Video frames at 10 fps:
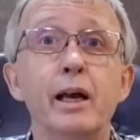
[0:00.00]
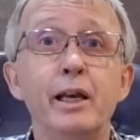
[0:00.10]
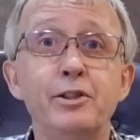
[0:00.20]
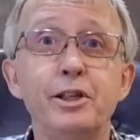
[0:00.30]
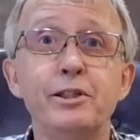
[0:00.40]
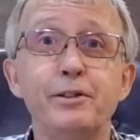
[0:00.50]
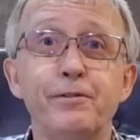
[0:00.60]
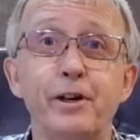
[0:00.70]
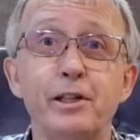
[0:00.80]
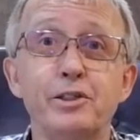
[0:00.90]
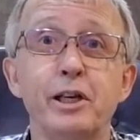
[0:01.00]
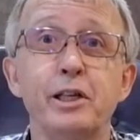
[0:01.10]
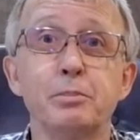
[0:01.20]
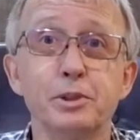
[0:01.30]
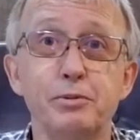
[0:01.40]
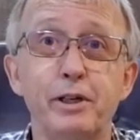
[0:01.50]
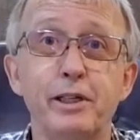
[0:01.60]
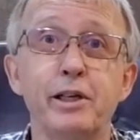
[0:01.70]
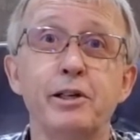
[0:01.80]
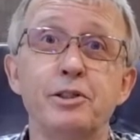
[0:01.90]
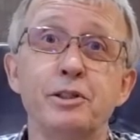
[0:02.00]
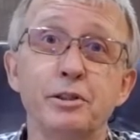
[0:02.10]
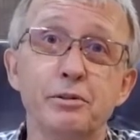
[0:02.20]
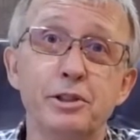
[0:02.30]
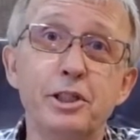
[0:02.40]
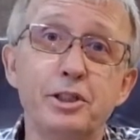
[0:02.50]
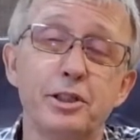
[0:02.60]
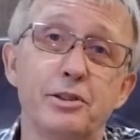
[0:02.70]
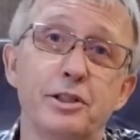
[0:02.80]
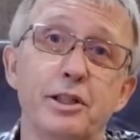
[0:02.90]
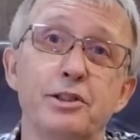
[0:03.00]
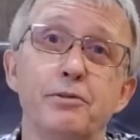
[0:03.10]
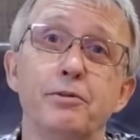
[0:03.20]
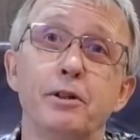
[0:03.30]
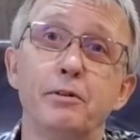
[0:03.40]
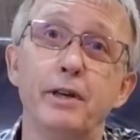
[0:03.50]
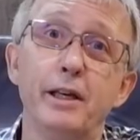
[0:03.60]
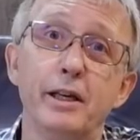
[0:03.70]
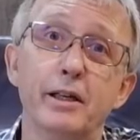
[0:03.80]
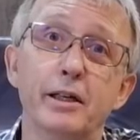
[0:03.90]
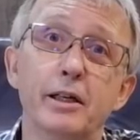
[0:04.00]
ATR defines atmospheric icing conditions as the following.